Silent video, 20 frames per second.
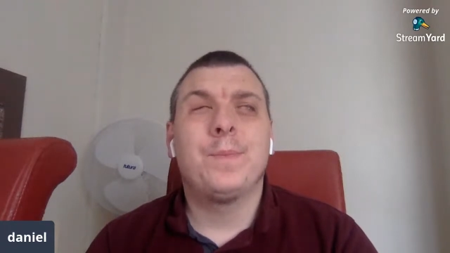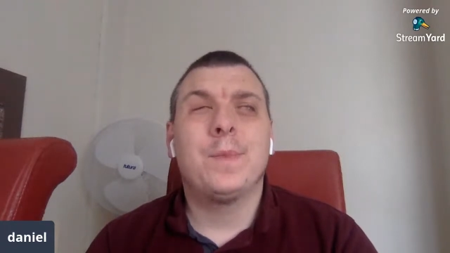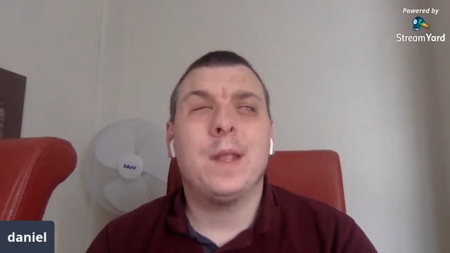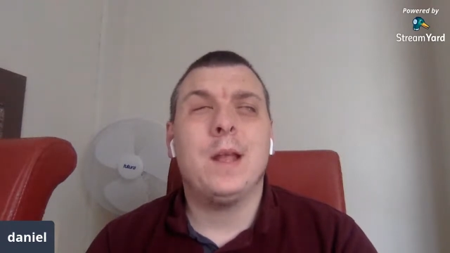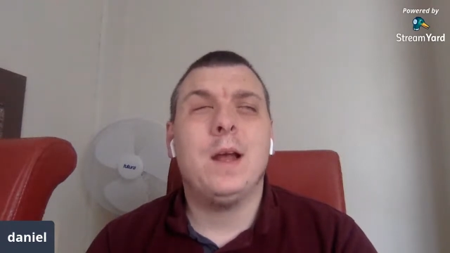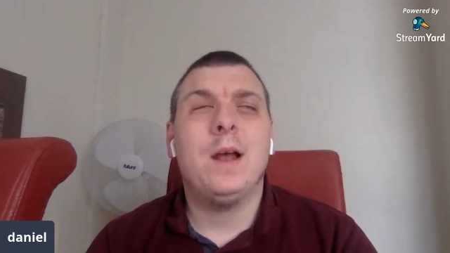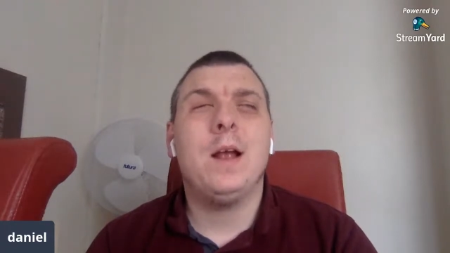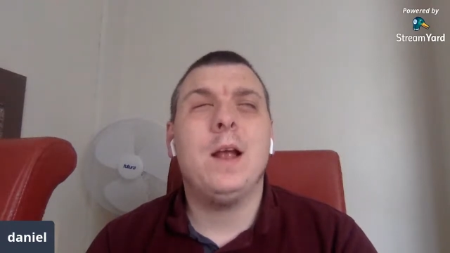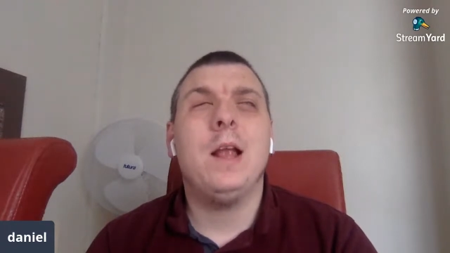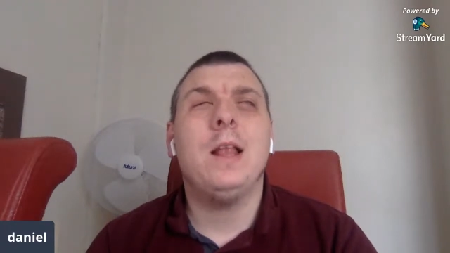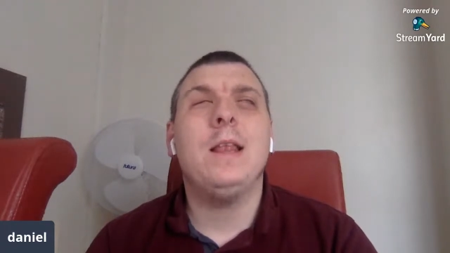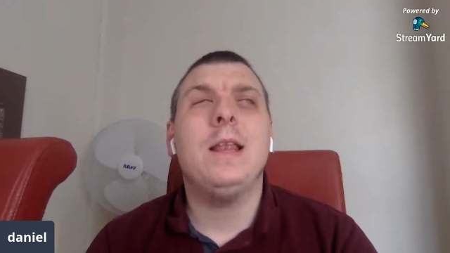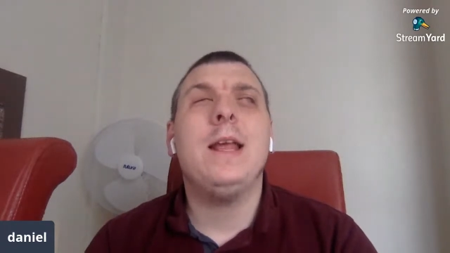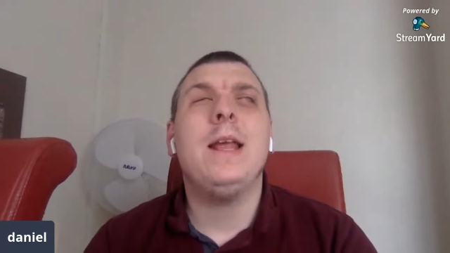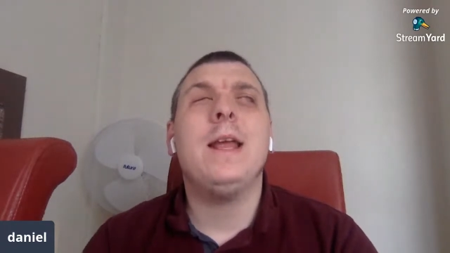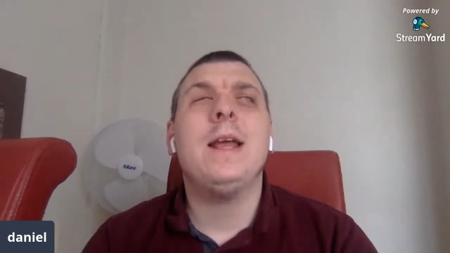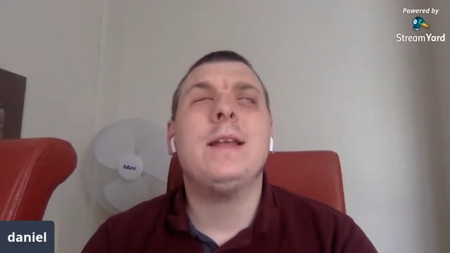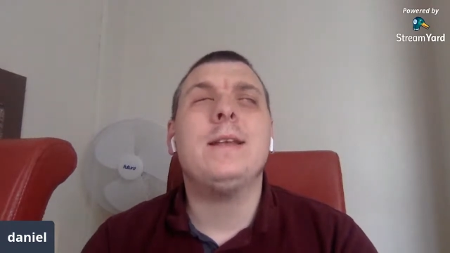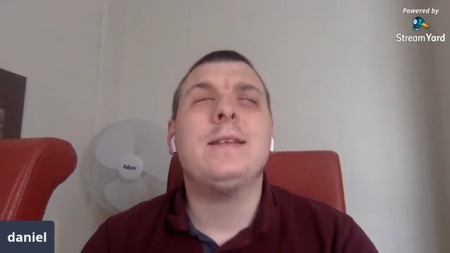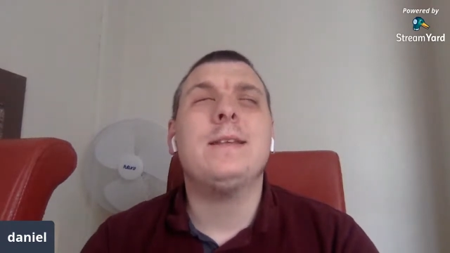
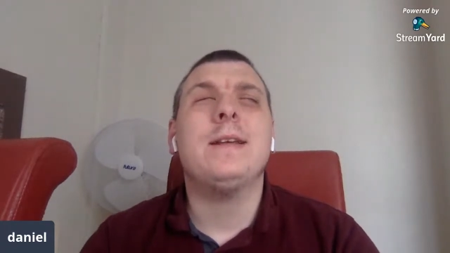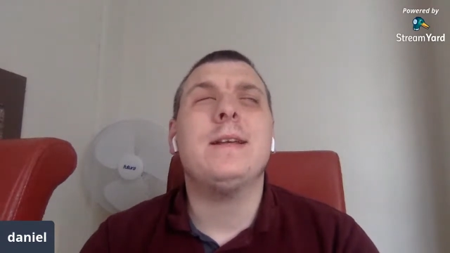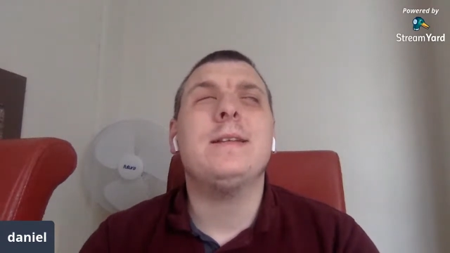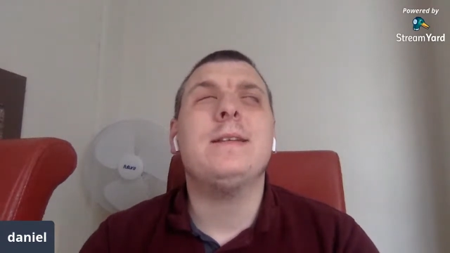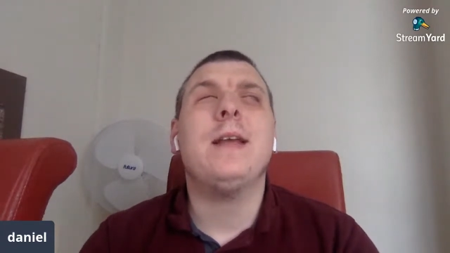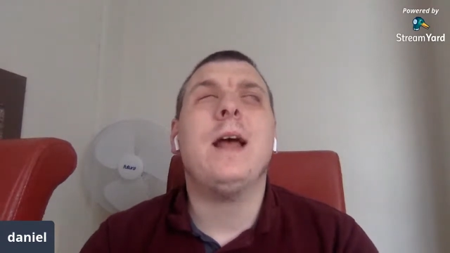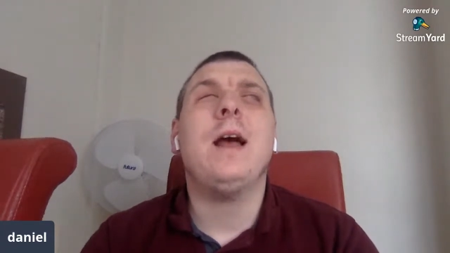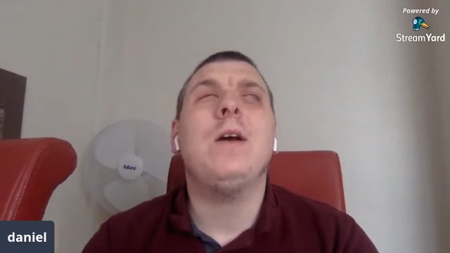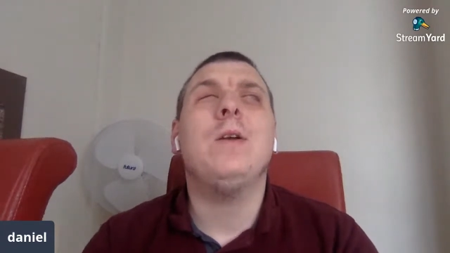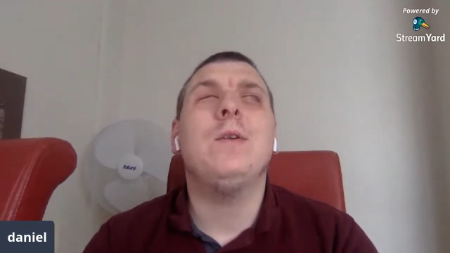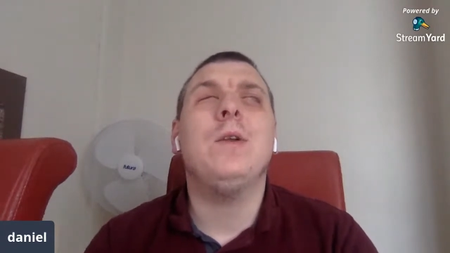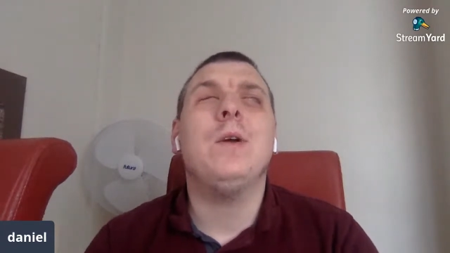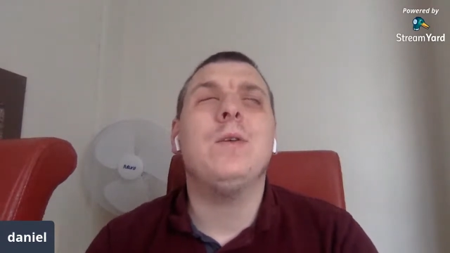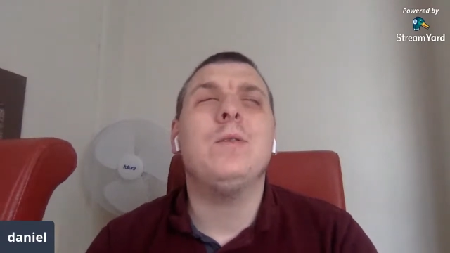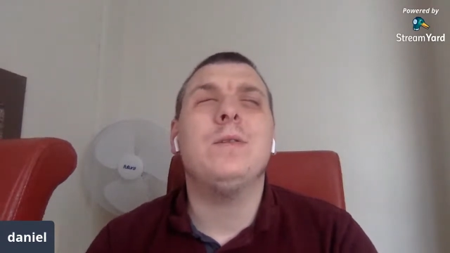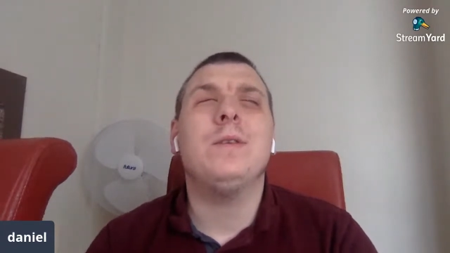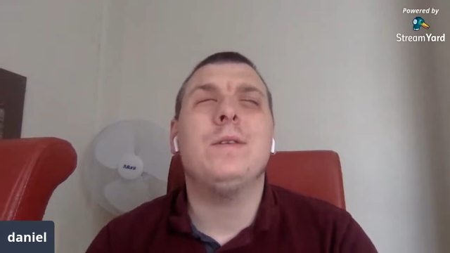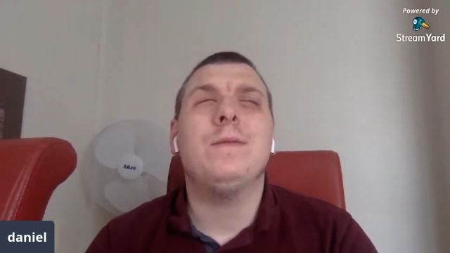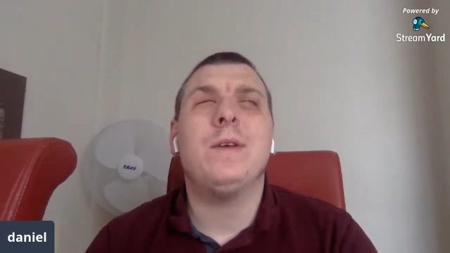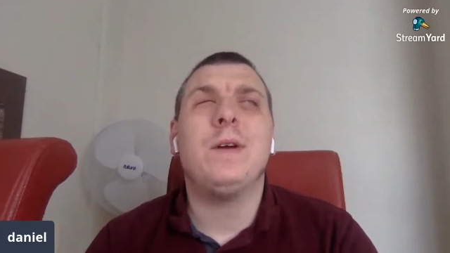Leah says, how
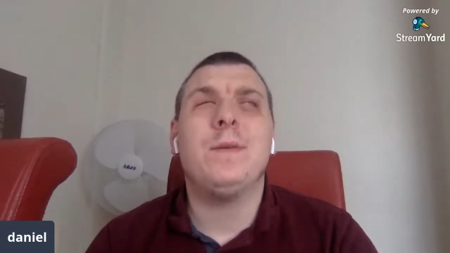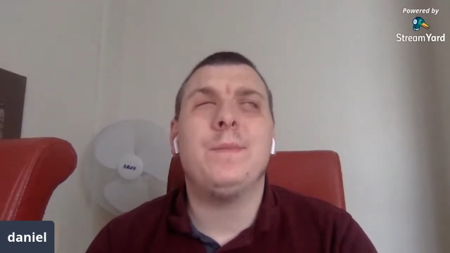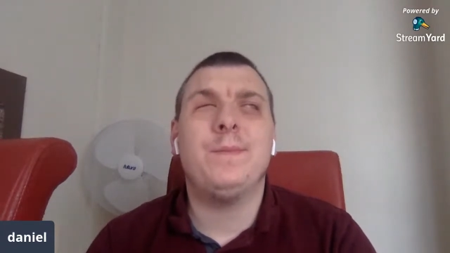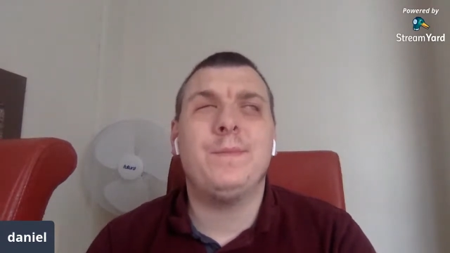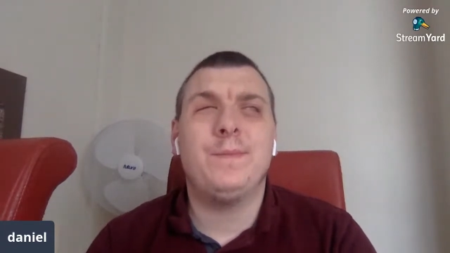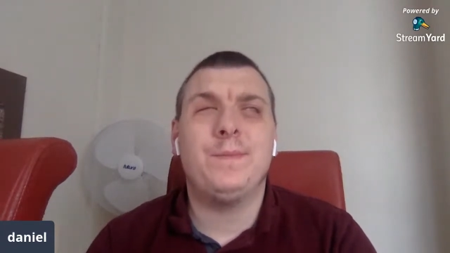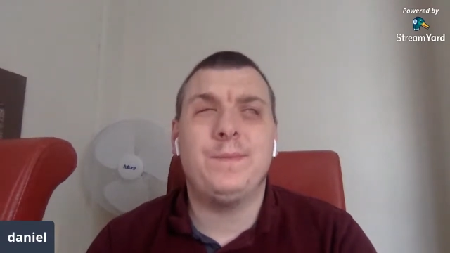long have I